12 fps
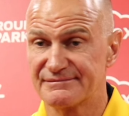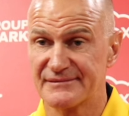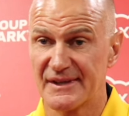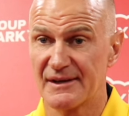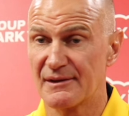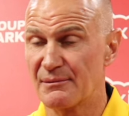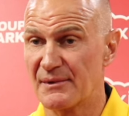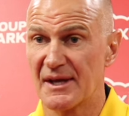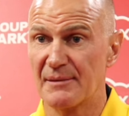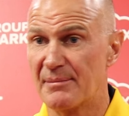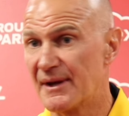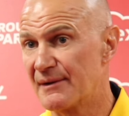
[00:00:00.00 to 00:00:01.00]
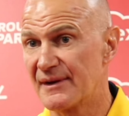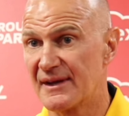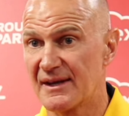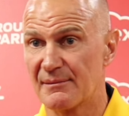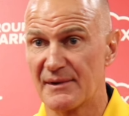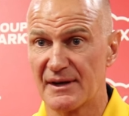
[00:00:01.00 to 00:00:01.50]
You know, and then we get a
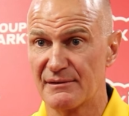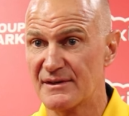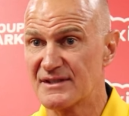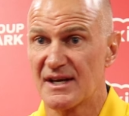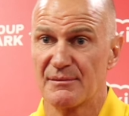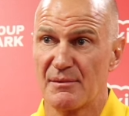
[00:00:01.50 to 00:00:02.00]
penalty coming out of red zone,